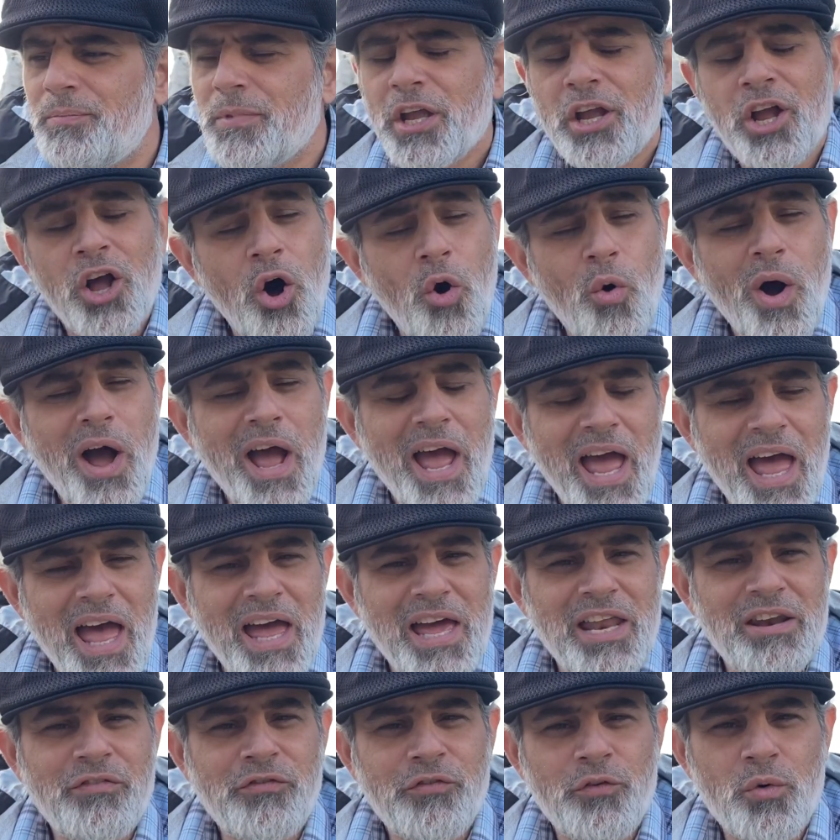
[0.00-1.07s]

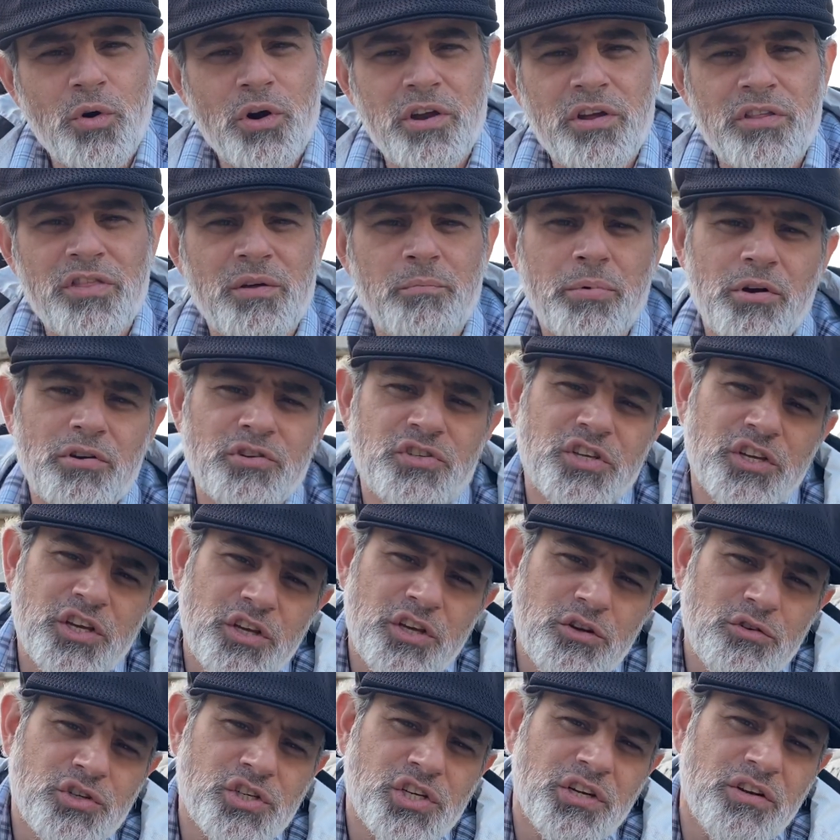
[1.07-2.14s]
go-ahead for the
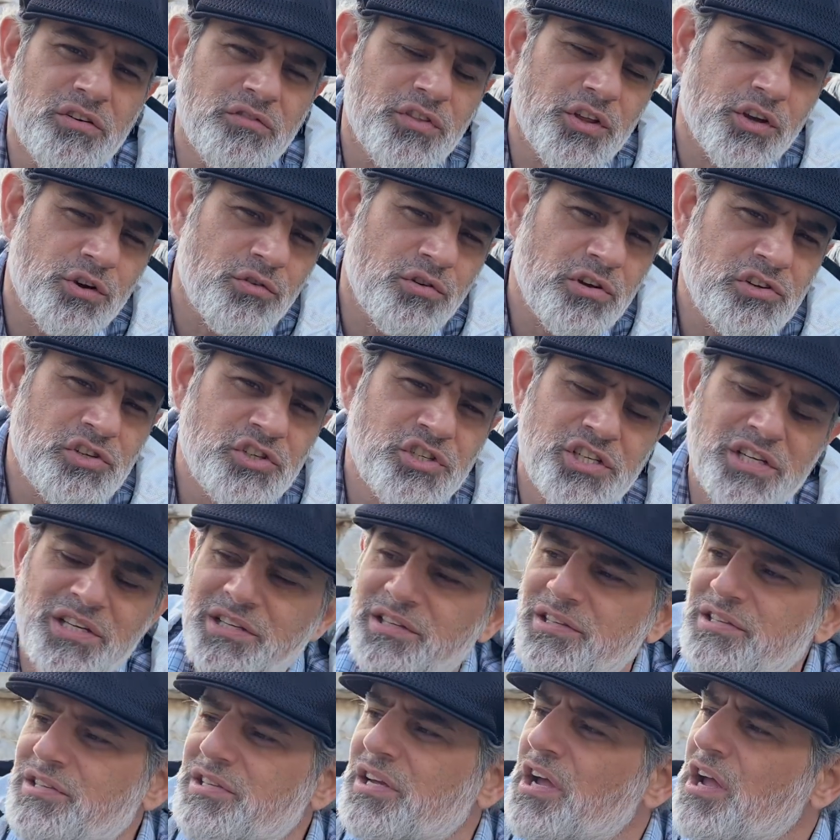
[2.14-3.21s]
persecution of the
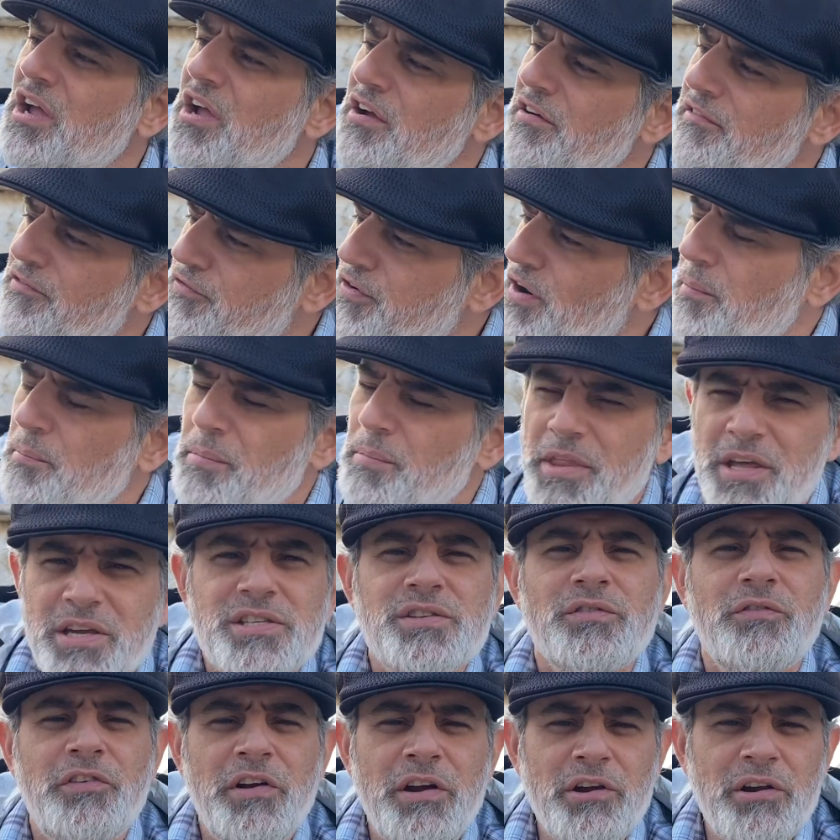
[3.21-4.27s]
Christians from this
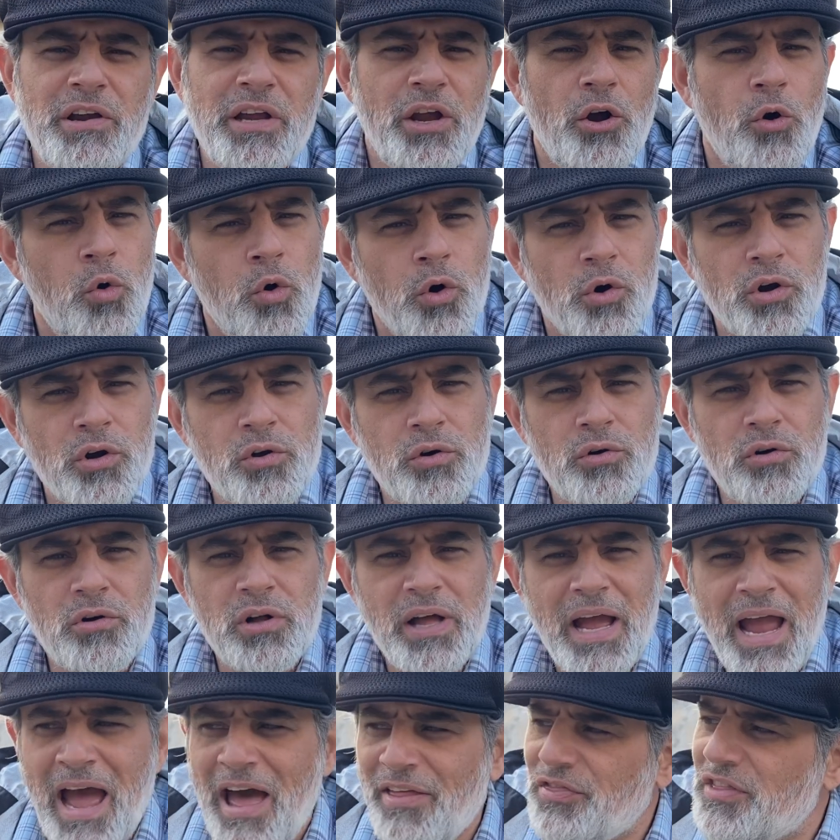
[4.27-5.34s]
very oracle
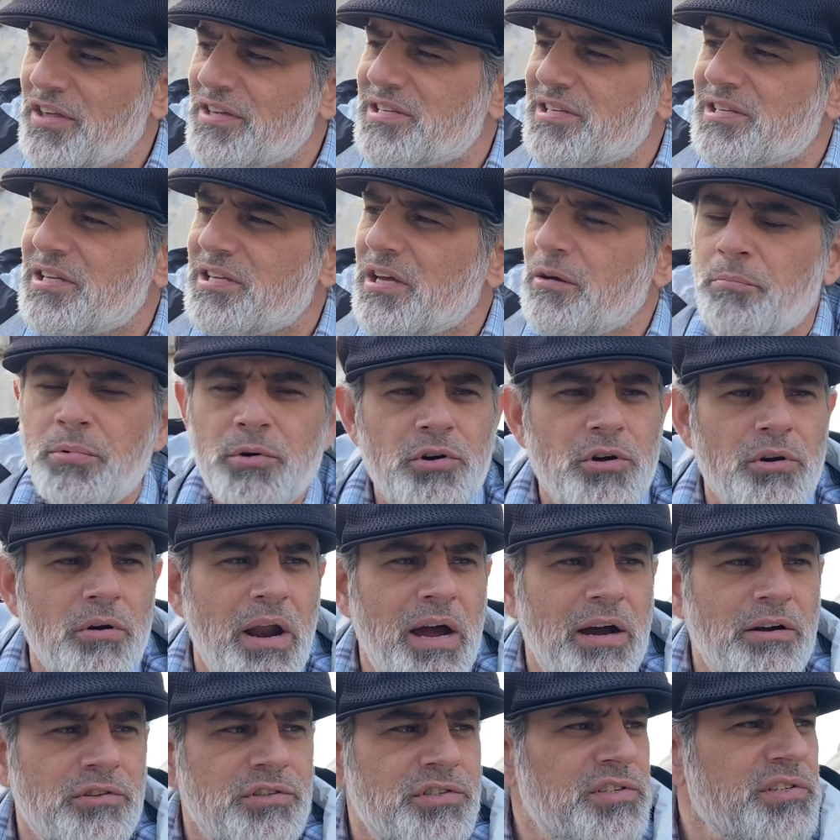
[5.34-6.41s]
at this temple
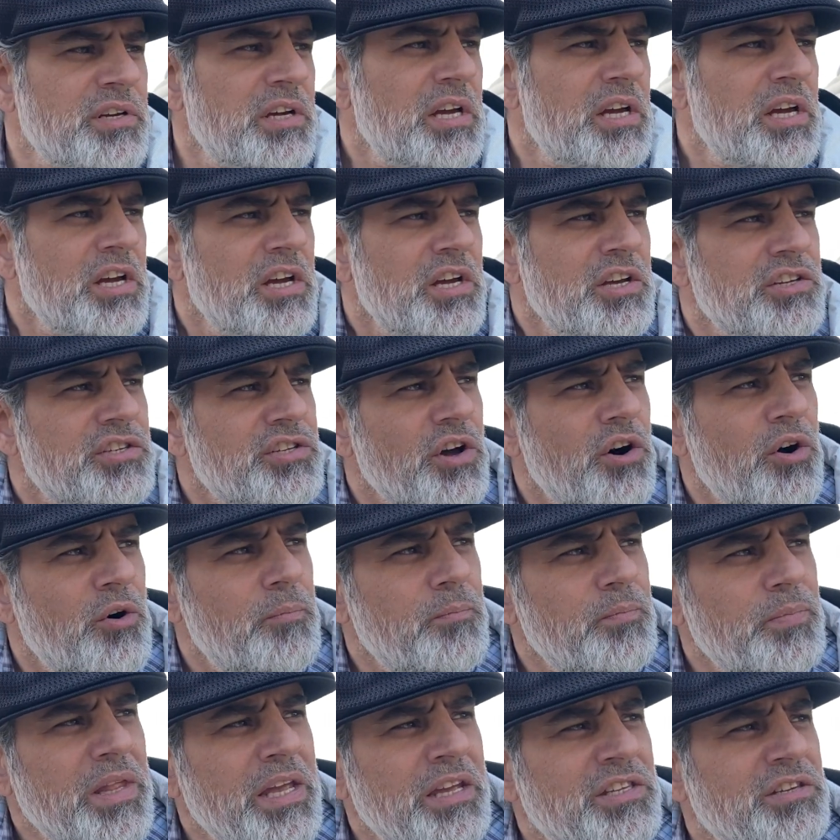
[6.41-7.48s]
grounds. So
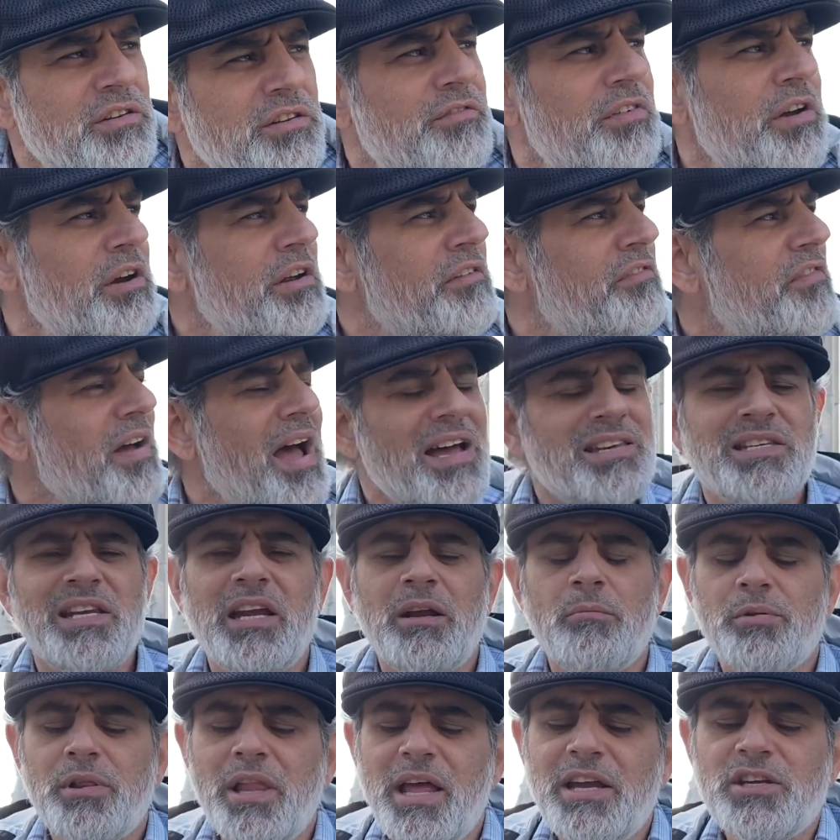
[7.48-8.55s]
it's a very
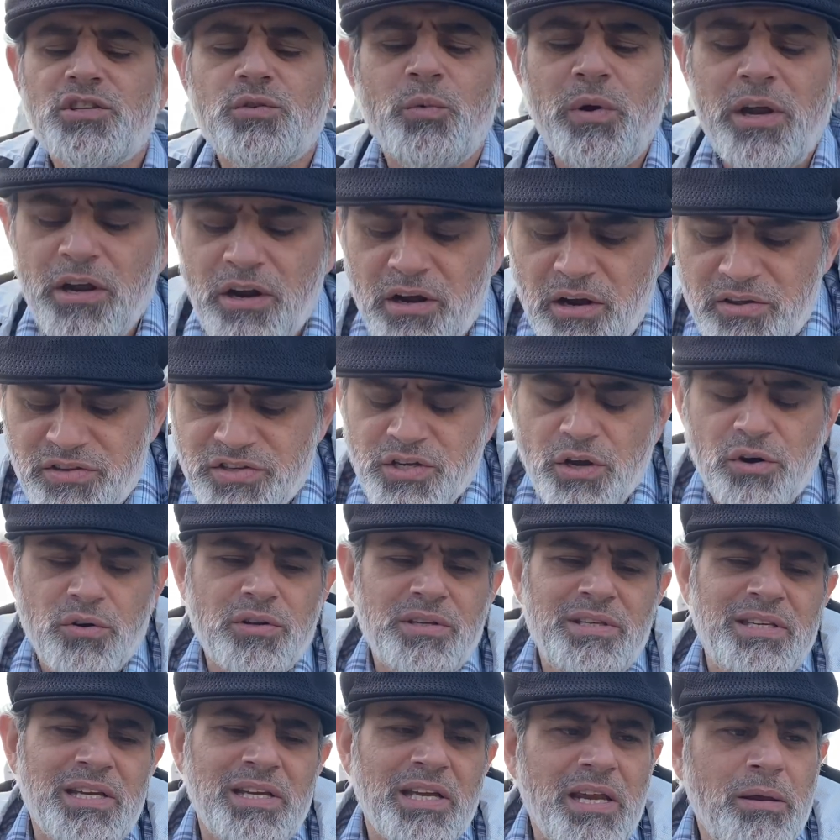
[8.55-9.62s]
fascinating place. So
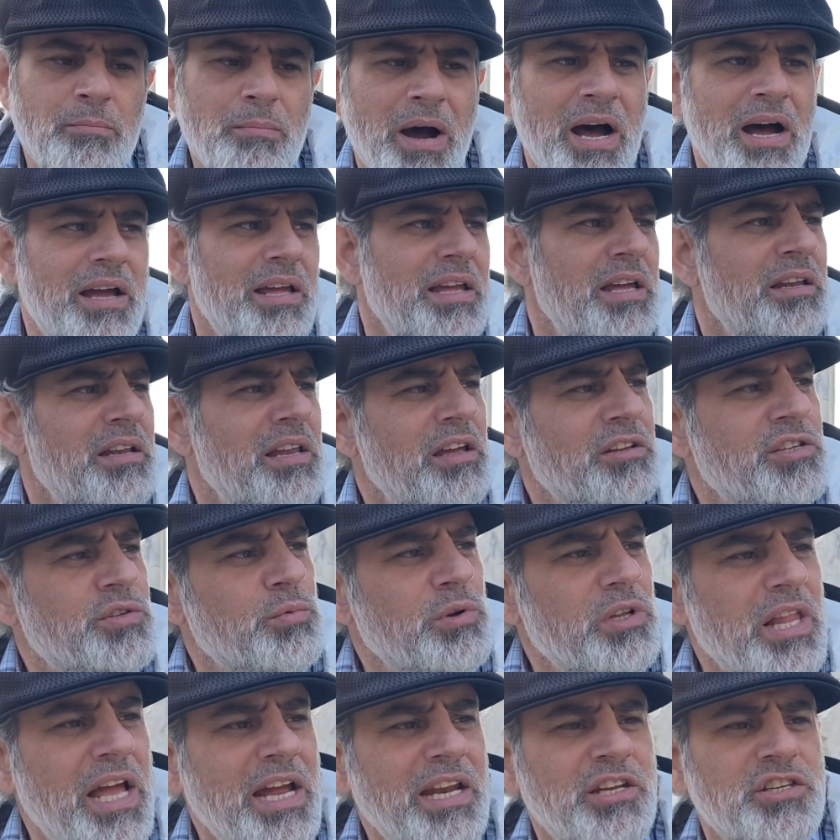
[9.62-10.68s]
Didyma, it's
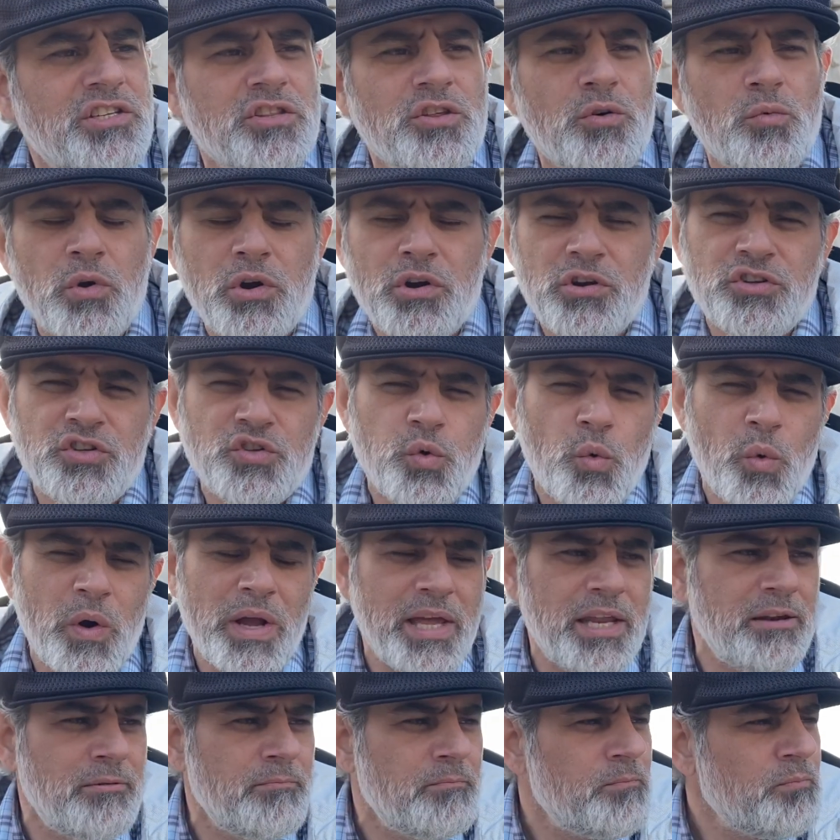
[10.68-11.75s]
related to the word
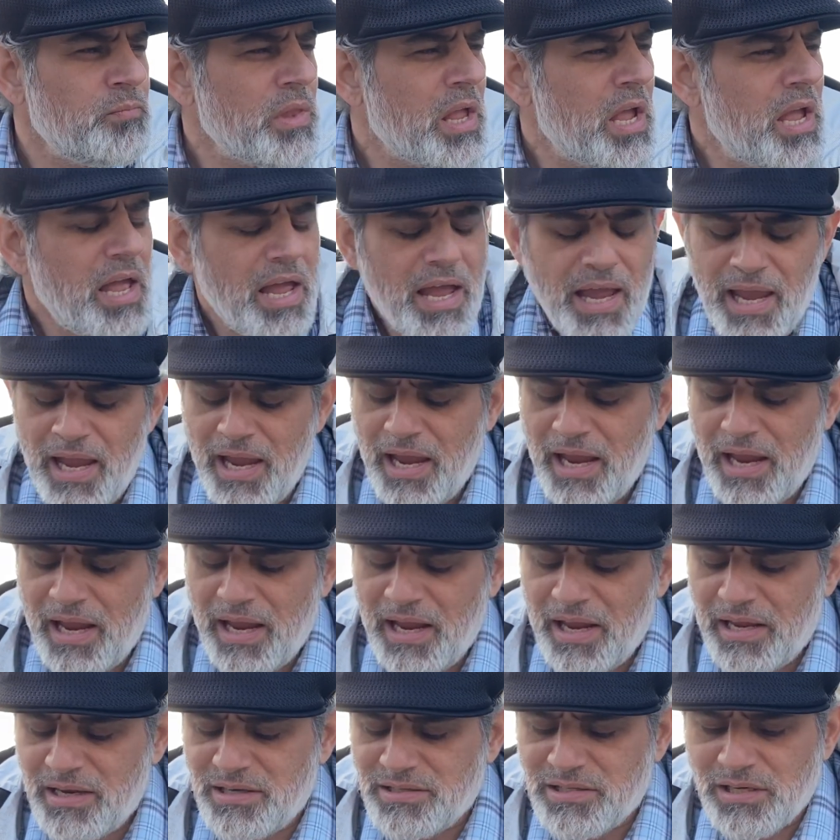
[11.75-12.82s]
twin,
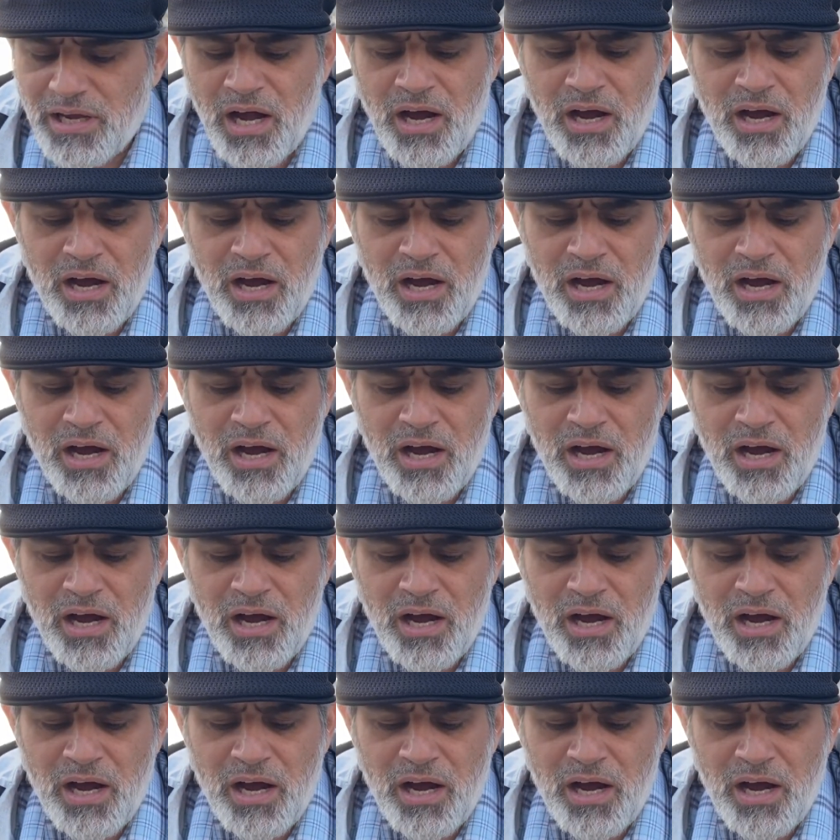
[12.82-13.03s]
and